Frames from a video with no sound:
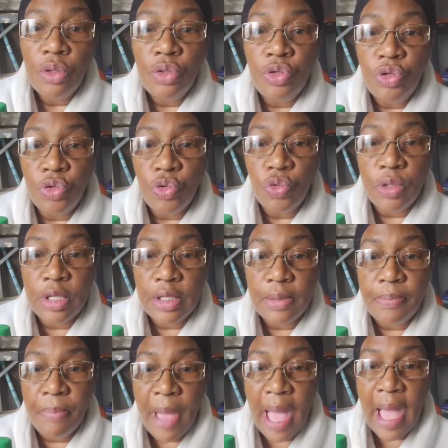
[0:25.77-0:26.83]
You
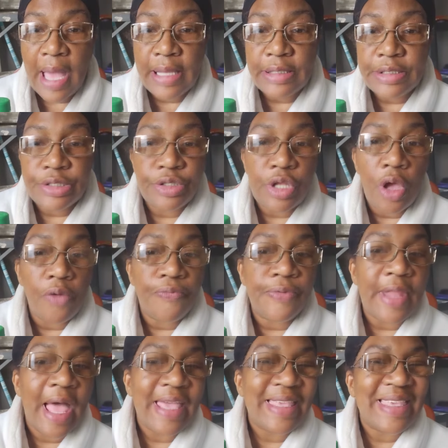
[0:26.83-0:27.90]
can buy stuff
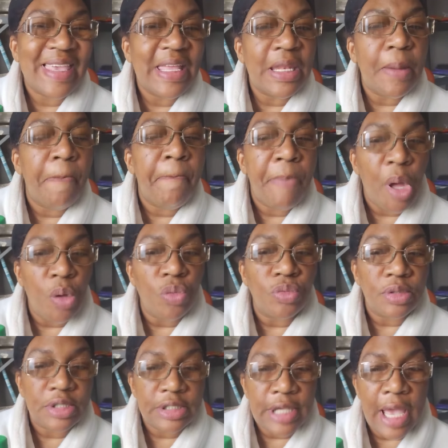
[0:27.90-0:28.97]
like in a
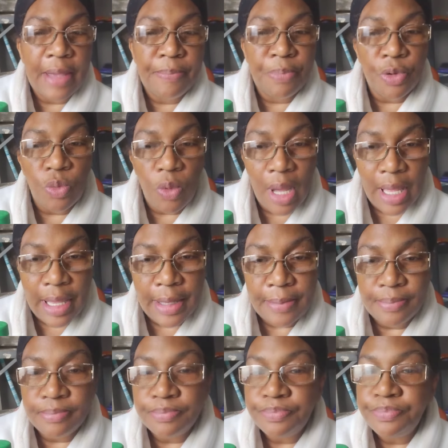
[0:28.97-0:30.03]
bulk type of way.
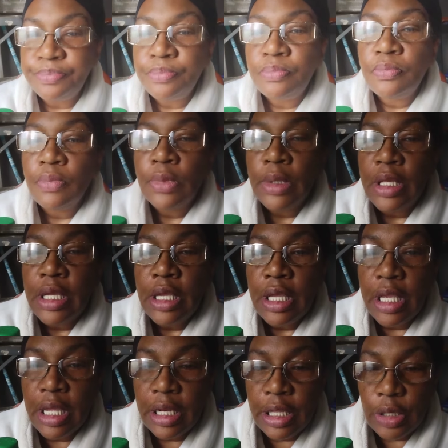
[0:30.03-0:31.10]

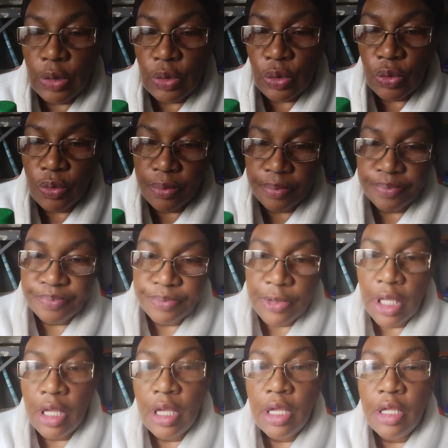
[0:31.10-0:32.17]
Anywho,
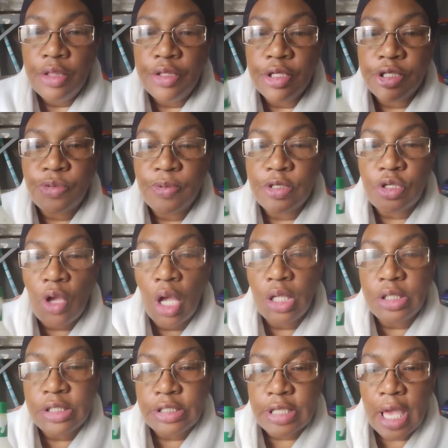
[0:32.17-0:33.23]
this was
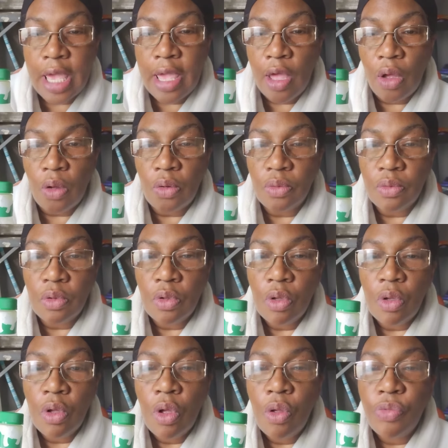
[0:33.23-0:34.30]
on sale.
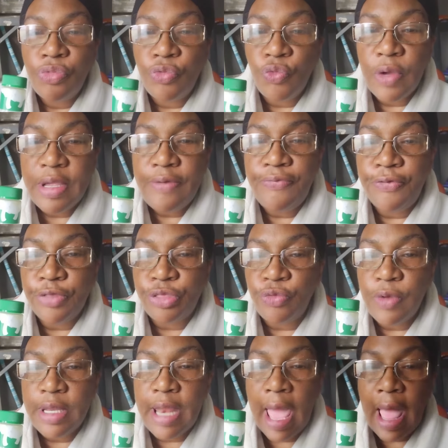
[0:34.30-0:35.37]
Three for
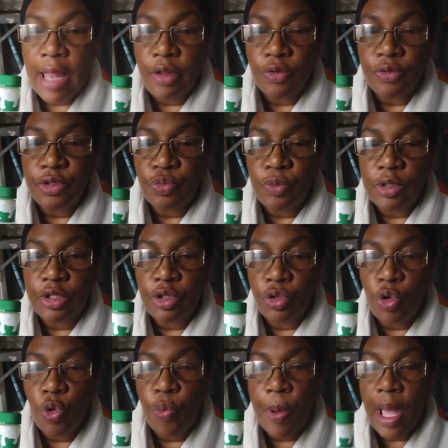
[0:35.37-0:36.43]
$3 with the
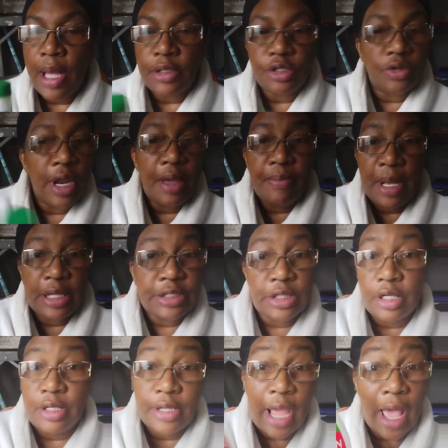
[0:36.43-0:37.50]
coupon. So that makes
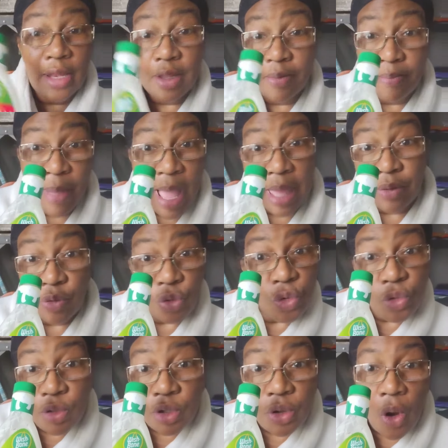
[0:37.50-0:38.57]
it a dollar bottle.
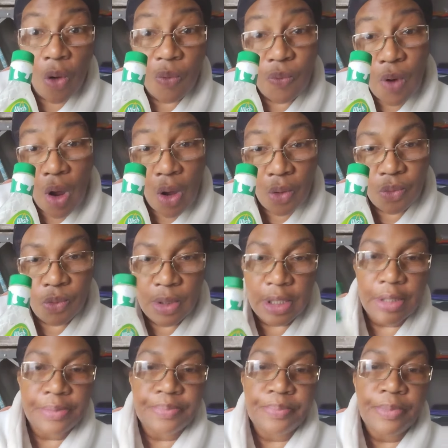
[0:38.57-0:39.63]
Who could go wrong with it?